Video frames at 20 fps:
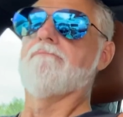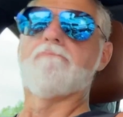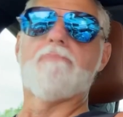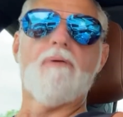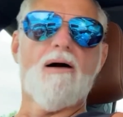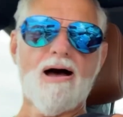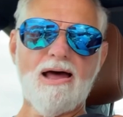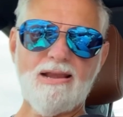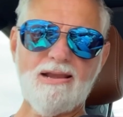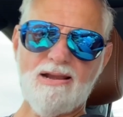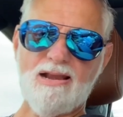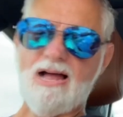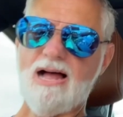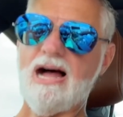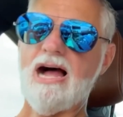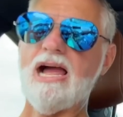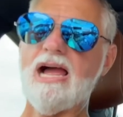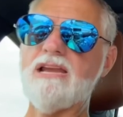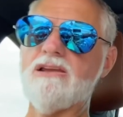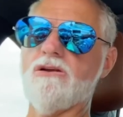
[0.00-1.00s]
But
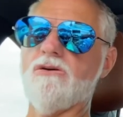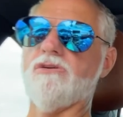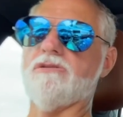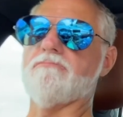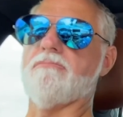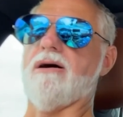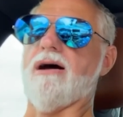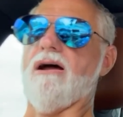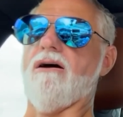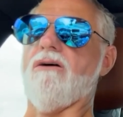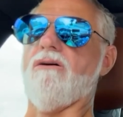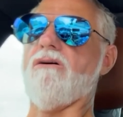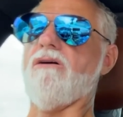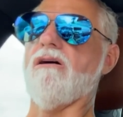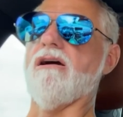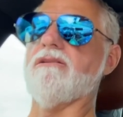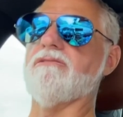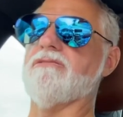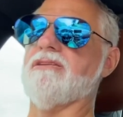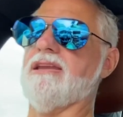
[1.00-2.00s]
I knew in my
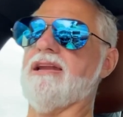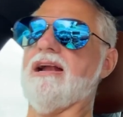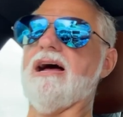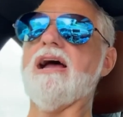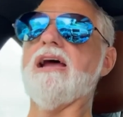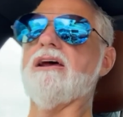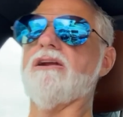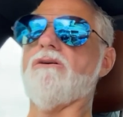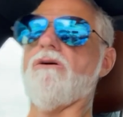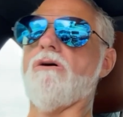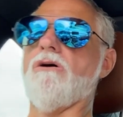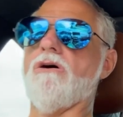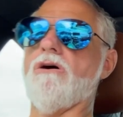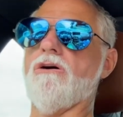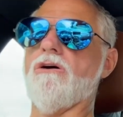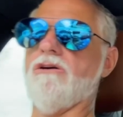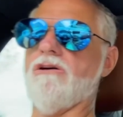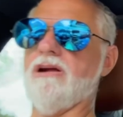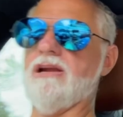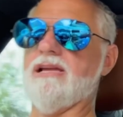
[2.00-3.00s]
heart that I had
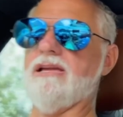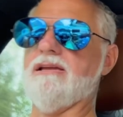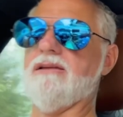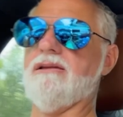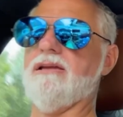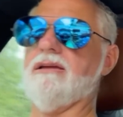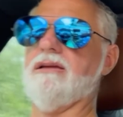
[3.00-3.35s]
already